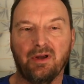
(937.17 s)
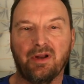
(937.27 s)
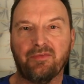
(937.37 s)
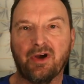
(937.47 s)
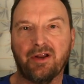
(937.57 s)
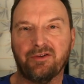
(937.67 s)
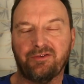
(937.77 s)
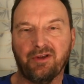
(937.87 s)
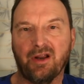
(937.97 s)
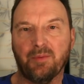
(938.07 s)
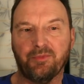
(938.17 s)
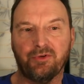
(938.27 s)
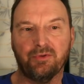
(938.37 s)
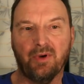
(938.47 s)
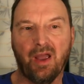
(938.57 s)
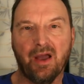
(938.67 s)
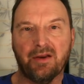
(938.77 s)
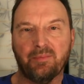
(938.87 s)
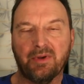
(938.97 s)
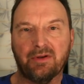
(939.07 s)
And I've got it set up to
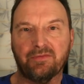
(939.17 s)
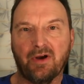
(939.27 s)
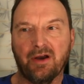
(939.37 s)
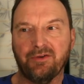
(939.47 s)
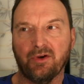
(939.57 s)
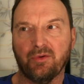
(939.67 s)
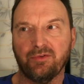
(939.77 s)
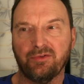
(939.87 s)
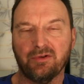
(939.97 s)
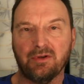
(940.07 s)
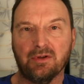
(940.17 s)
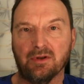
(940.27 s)
add a bit of high tones.